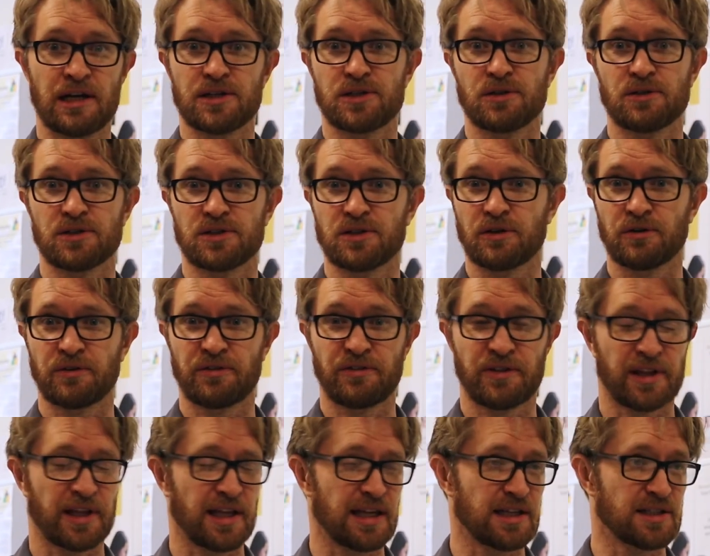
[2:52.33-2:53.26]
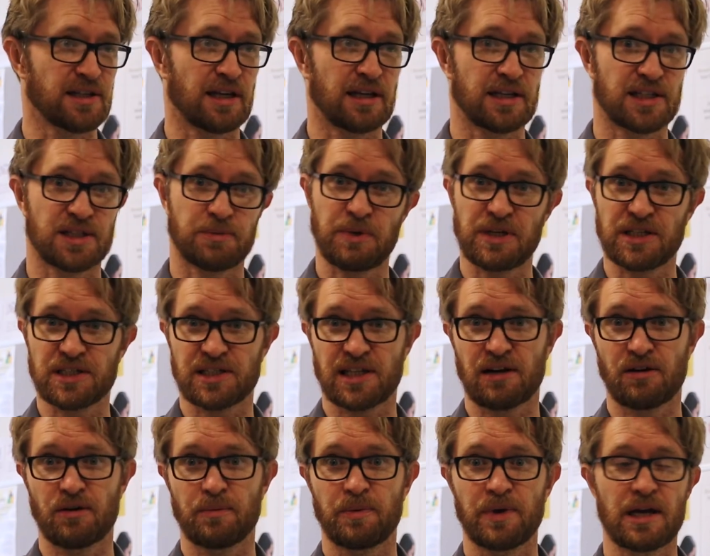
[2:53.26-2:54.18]
it's also good for things like speech
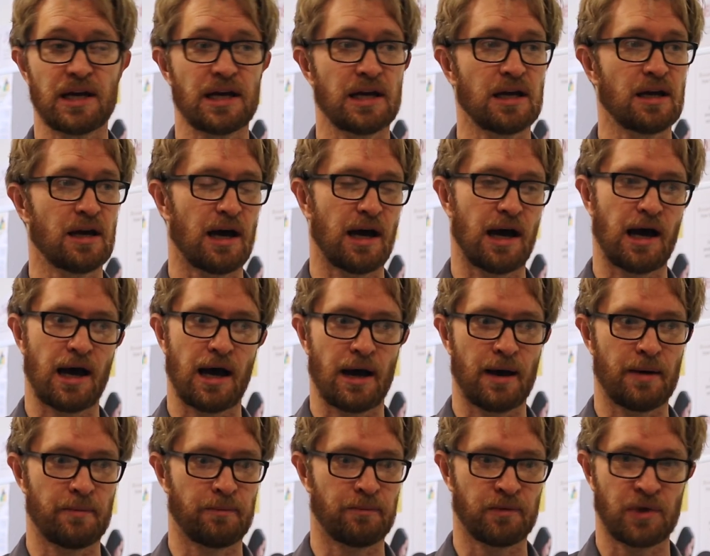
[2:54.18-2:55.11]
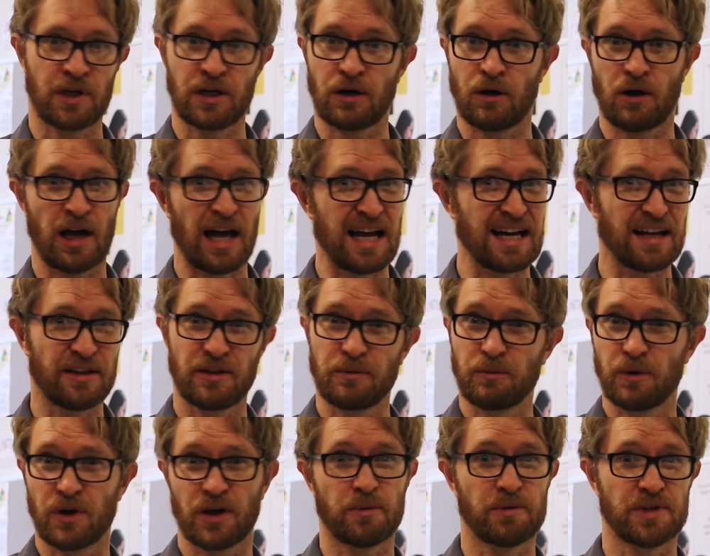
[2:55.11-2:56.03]
therapy, anything
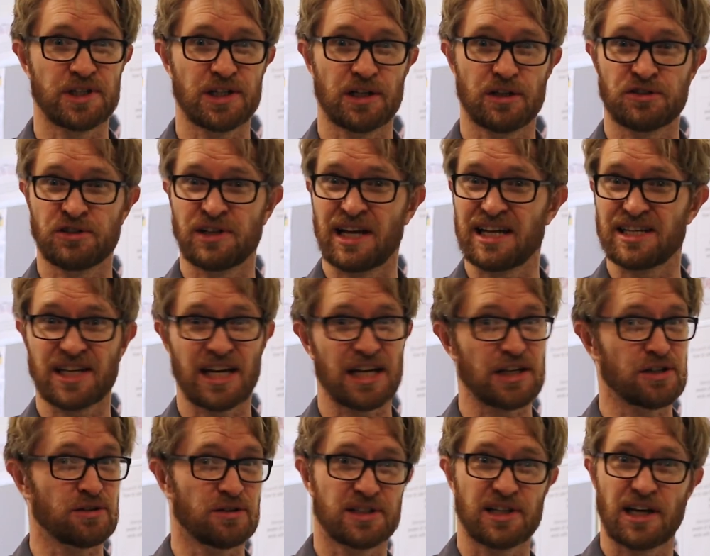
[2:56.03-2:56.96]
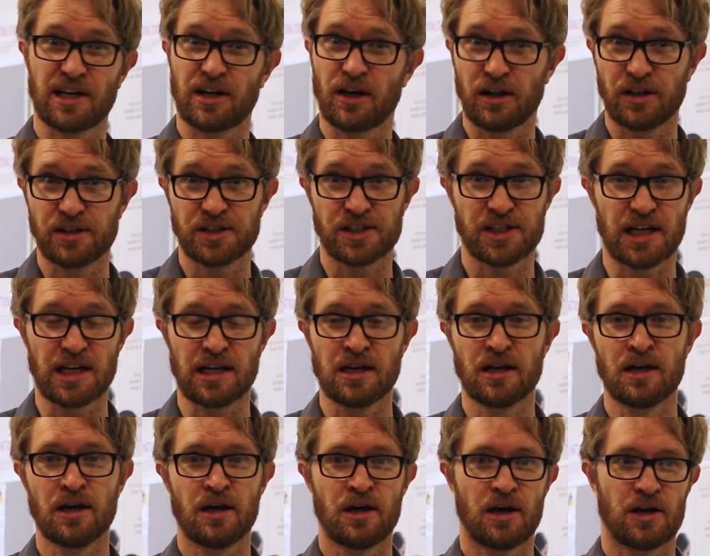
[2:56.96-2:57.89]
working with children, educational psychology.